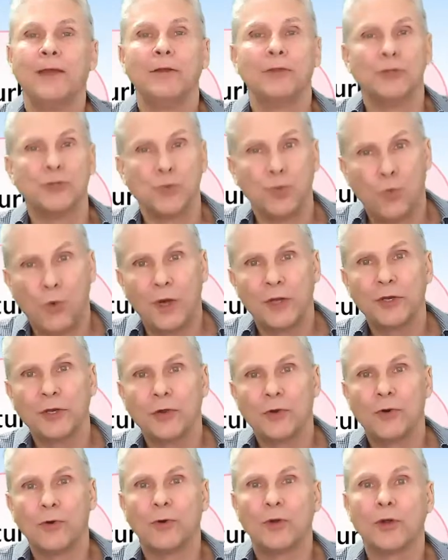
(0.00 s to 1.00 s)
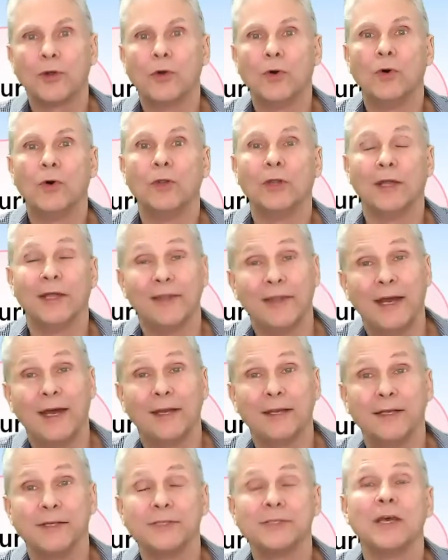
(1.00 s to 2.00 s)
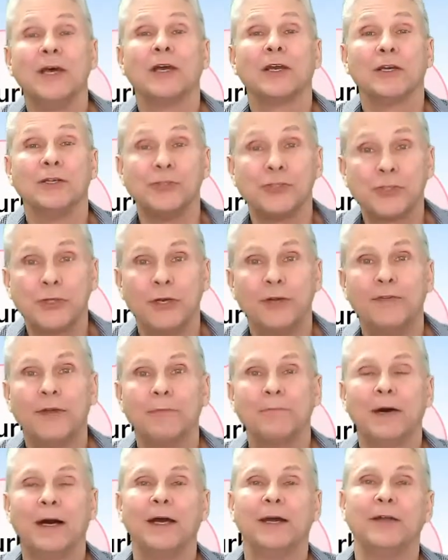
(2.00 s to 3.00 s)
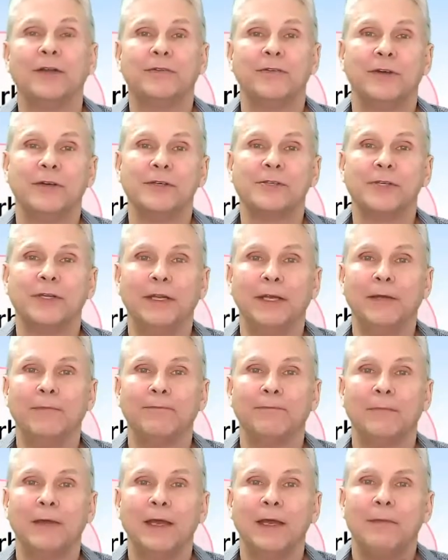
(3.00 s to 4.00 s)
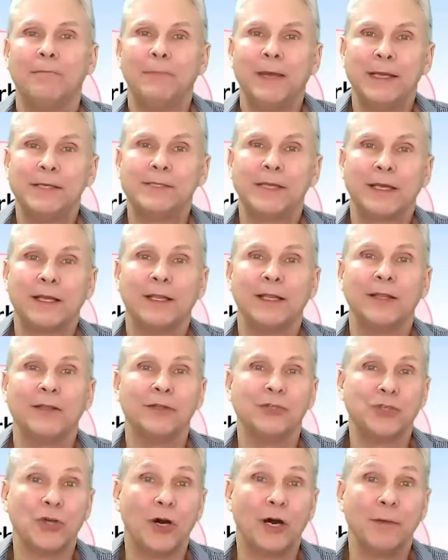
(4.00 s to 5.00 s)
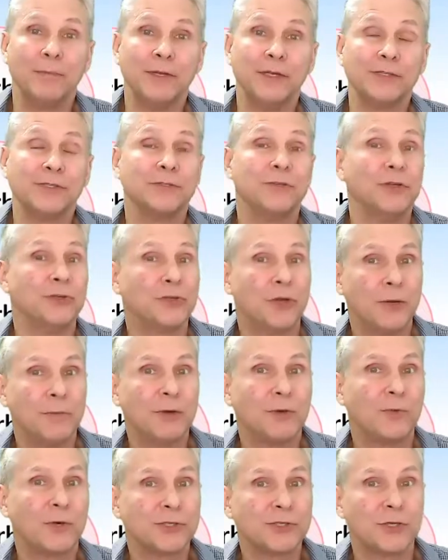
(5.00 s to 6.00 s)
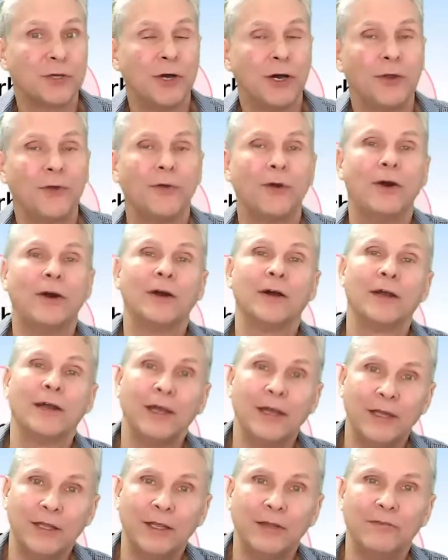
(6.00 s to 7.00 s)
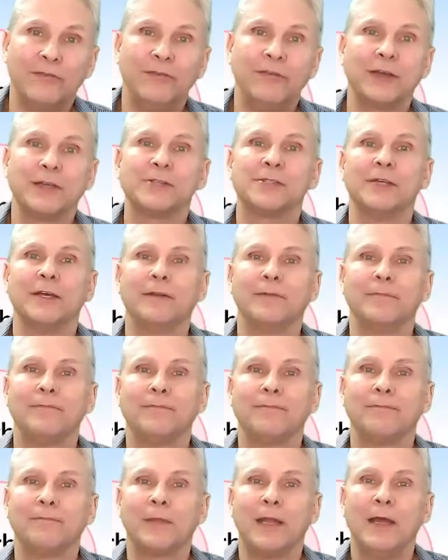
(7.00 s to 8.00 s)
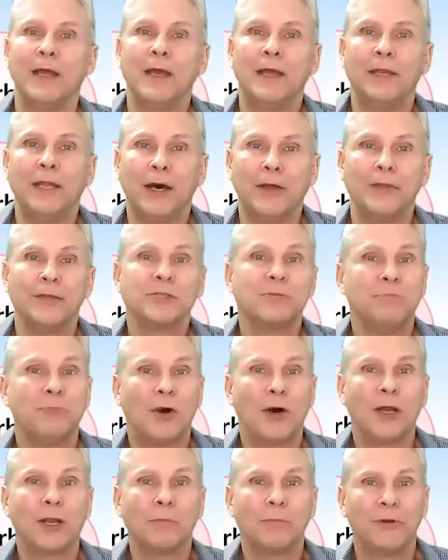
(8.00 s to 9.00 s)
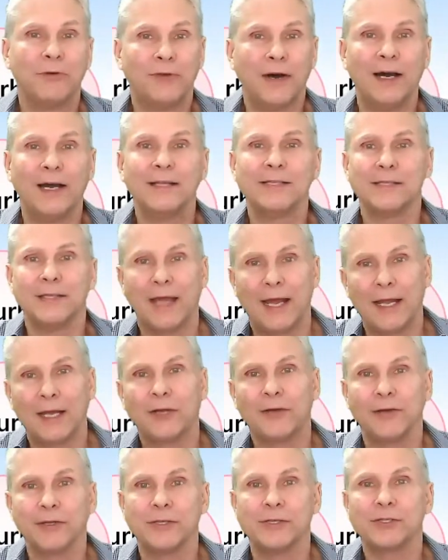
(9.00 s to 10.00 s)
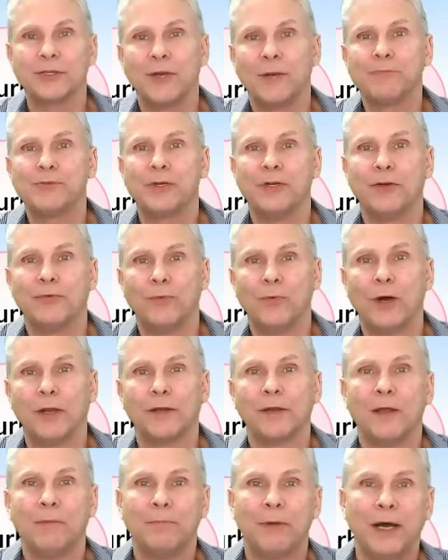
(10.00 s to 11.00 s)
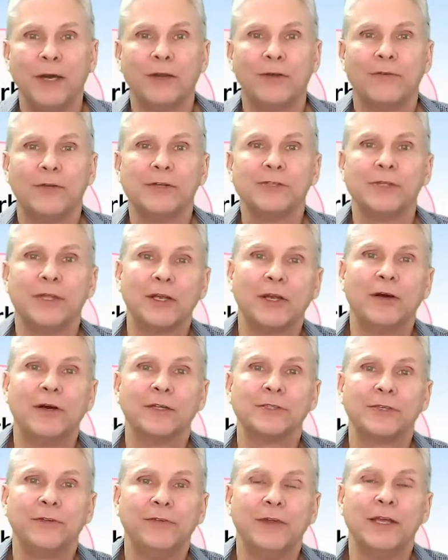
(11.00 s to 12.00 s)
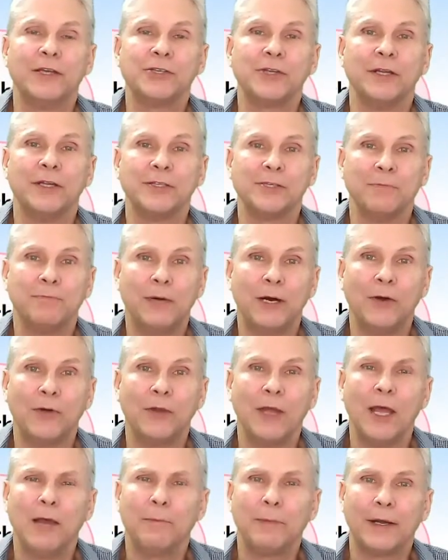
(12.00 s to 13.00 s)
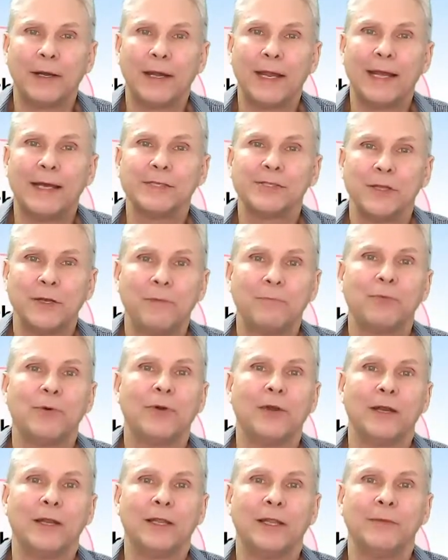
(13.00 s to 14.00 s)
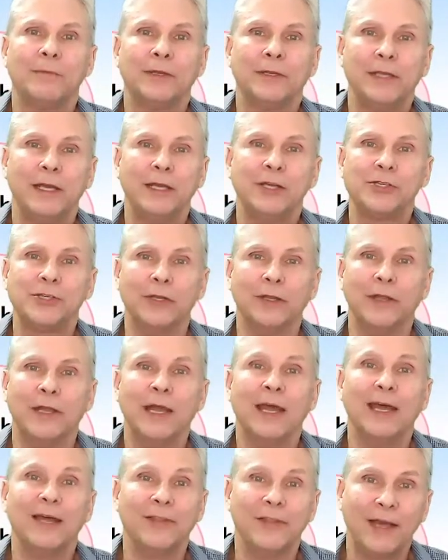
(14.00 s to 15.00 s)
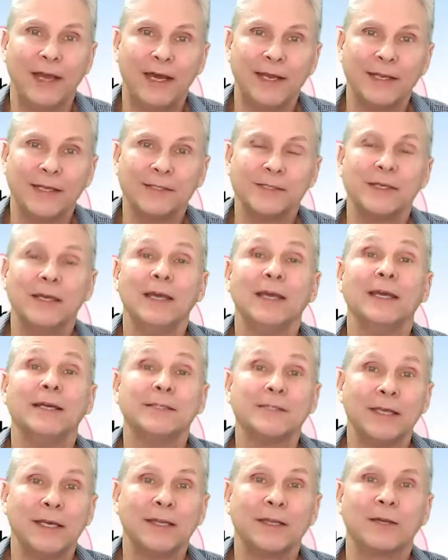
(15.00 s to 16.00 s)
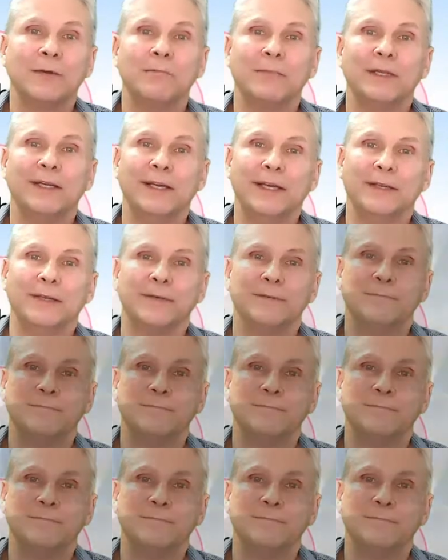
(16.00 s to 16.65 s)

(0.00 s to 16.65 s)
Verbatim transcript: There's one core goal, and that is conserving biodiversity. Basically, the job is determine what's gone wrong and then fix it. Now, this model provides an accurate description of what biodiversity conservation is about, but it has an important limitation, and that is it's incomplete.